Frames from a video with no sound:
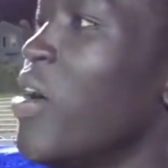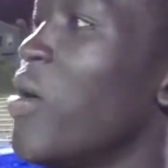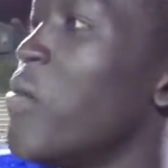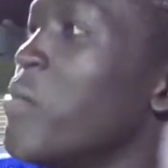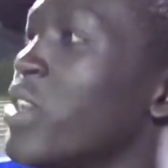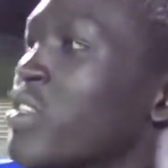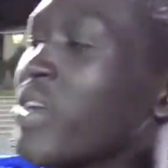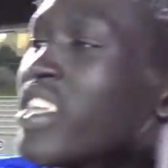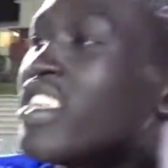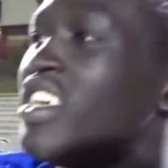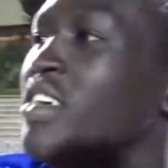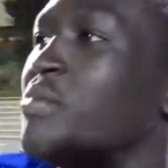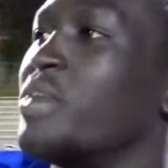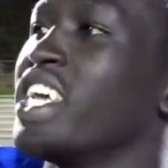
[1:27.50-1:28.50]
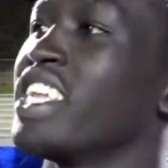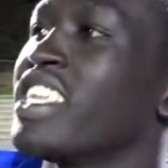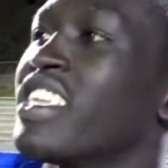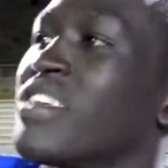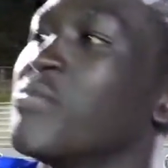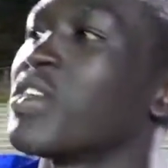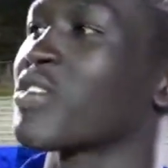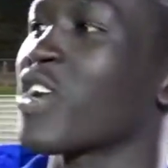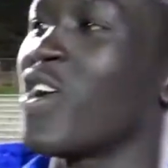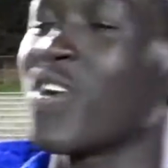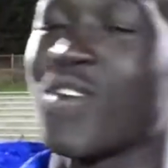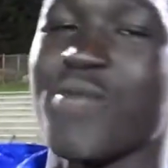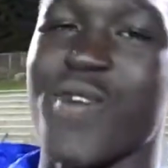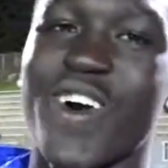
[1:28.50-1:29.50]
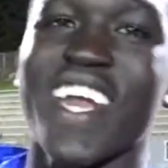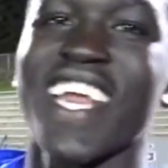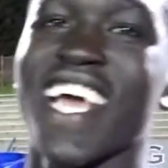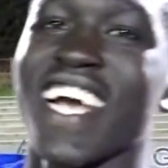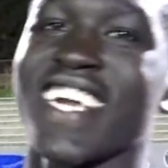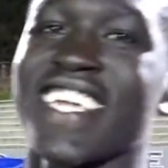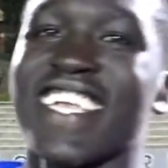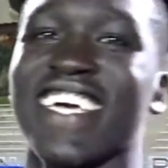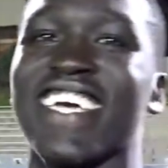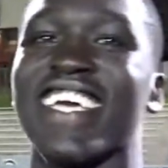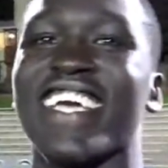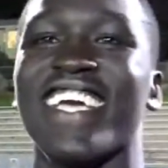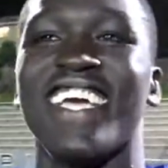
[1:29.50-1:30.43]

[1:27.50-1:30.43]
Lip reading: I'm gonna miss my teammates. Miss Coach Morgan, actually.